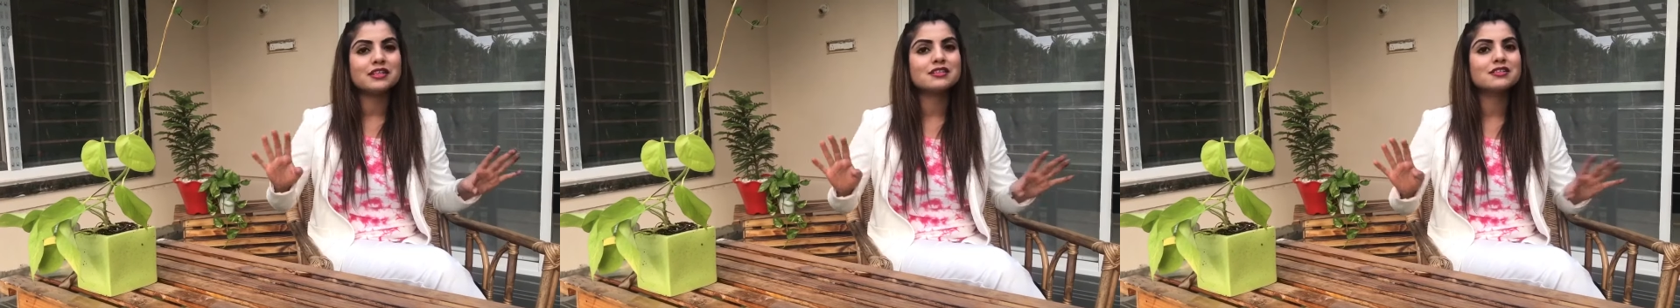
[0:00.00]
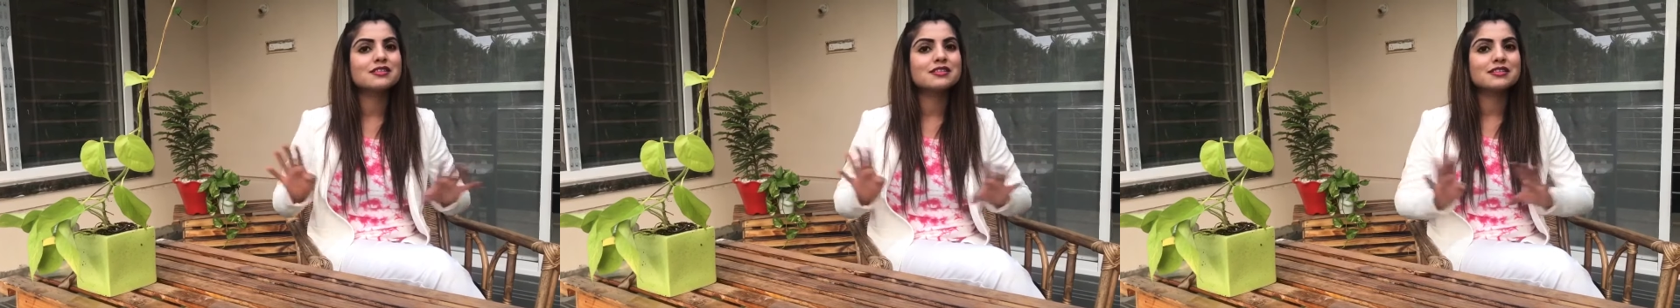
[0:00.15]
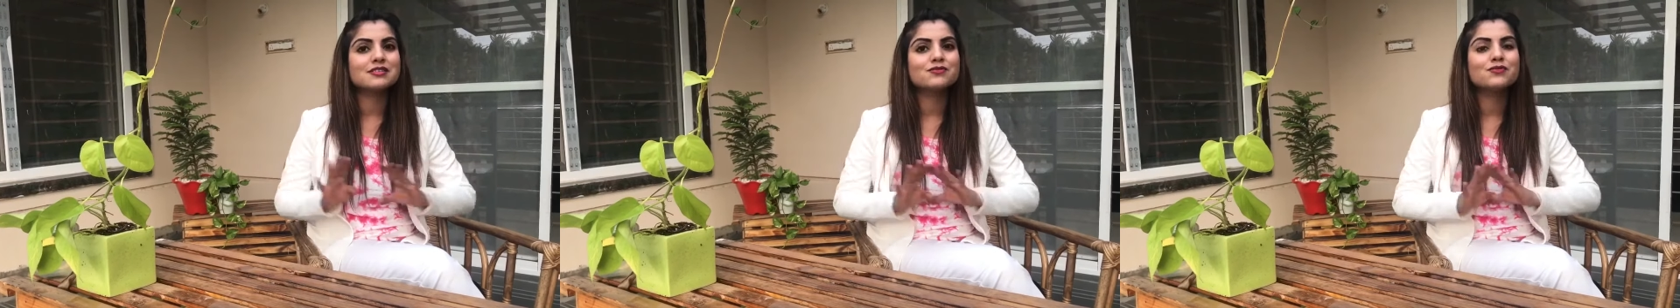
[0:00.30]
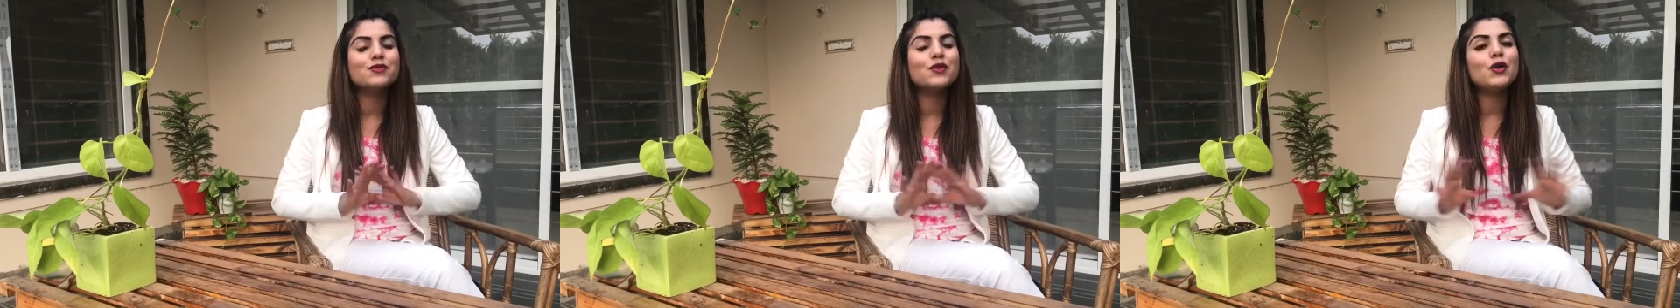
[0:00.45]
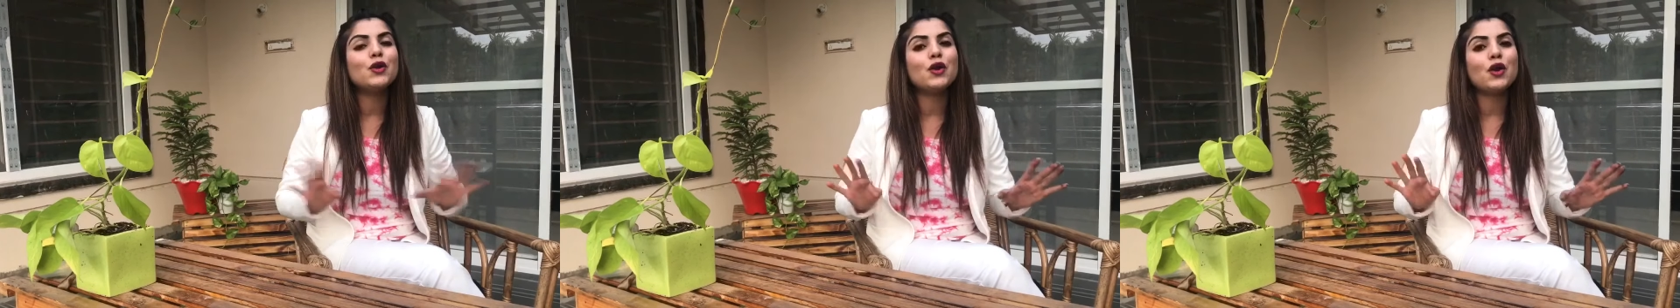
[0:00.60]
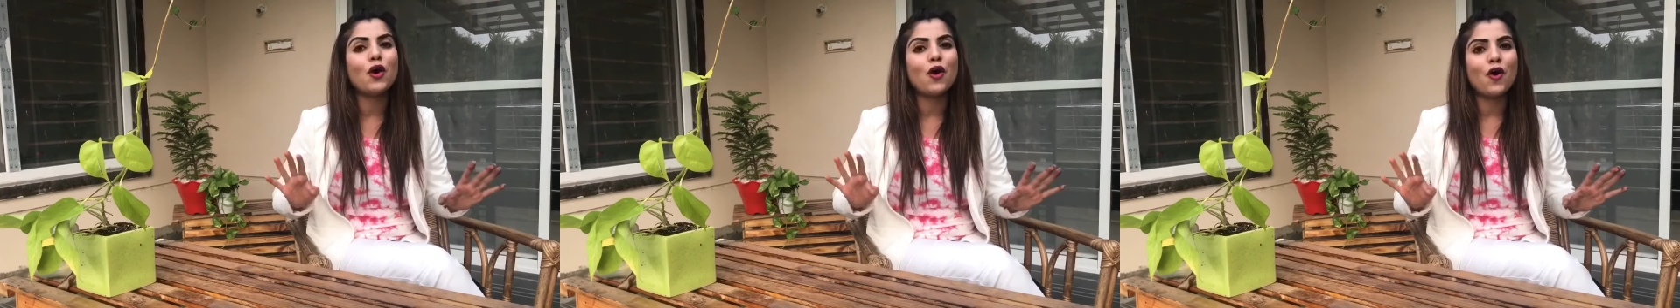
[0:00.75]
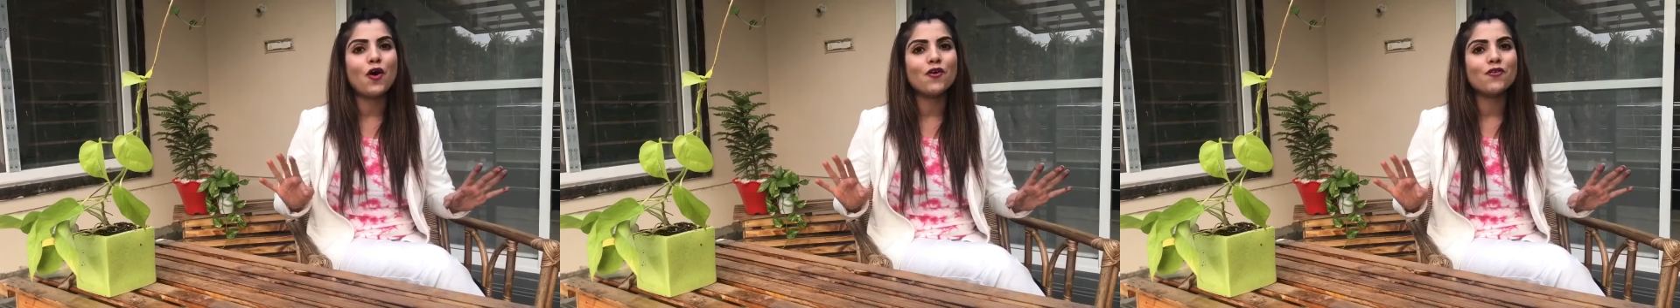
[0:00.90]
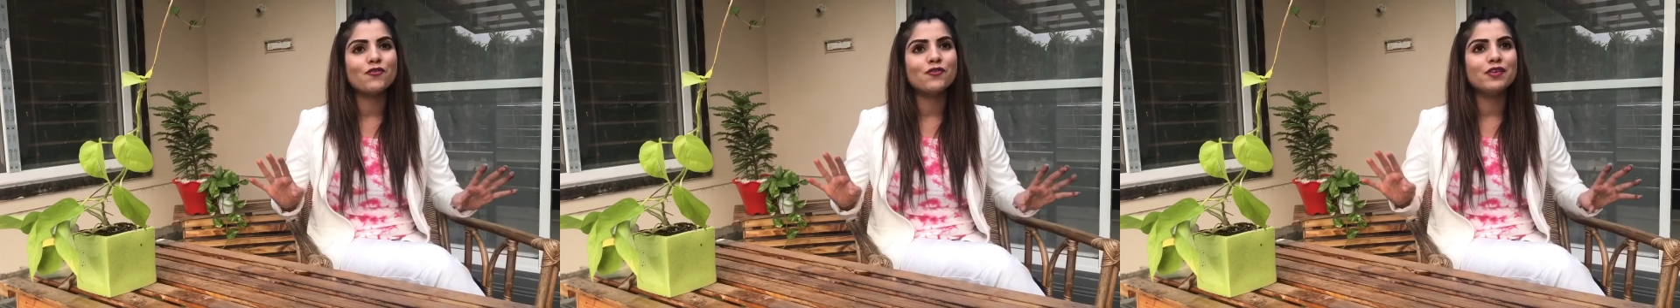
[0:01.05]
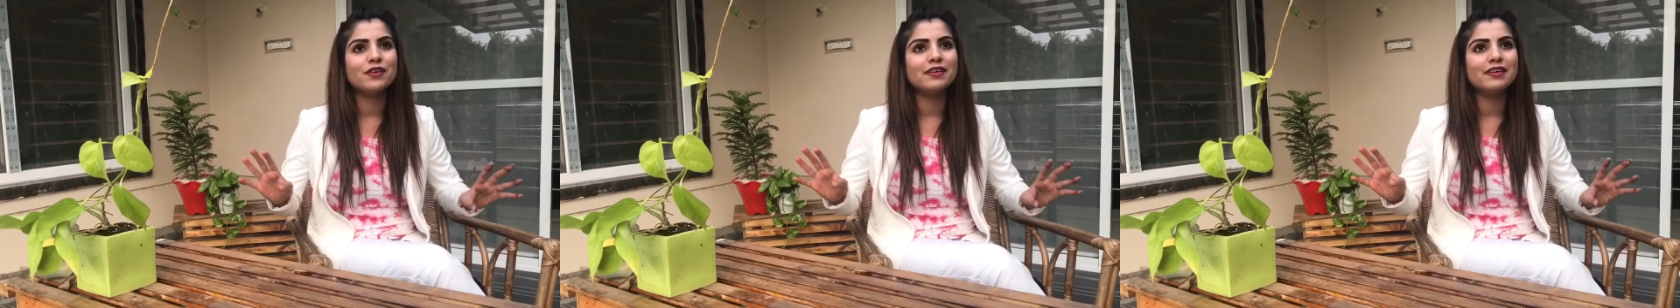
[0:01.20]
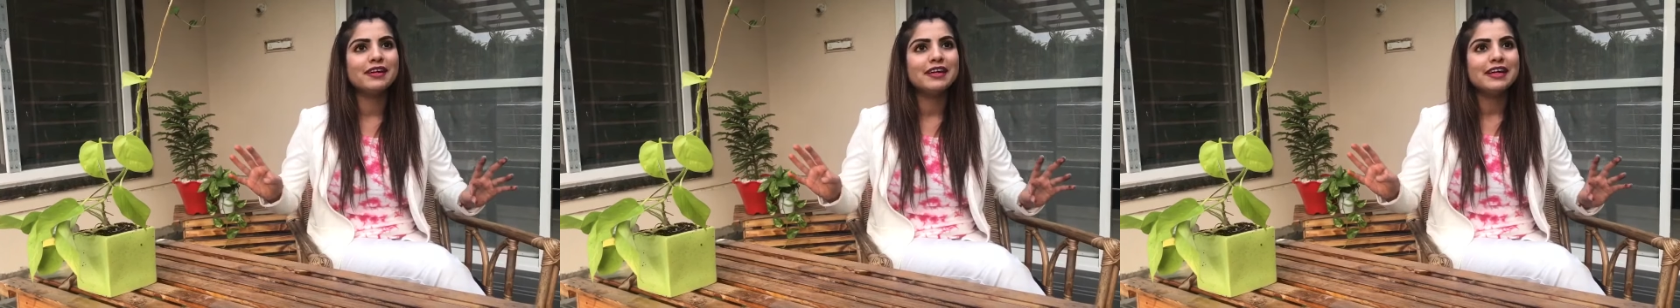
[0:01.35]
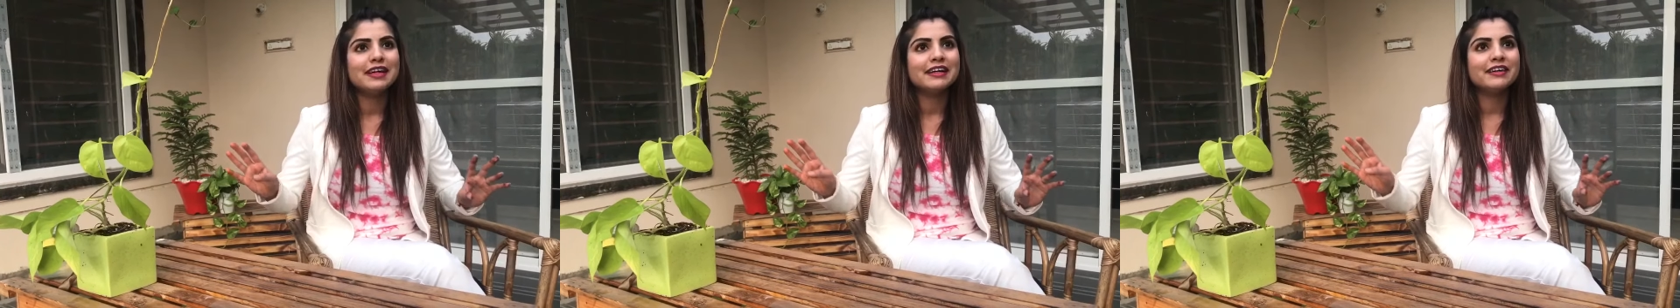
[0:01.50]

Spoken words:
is full of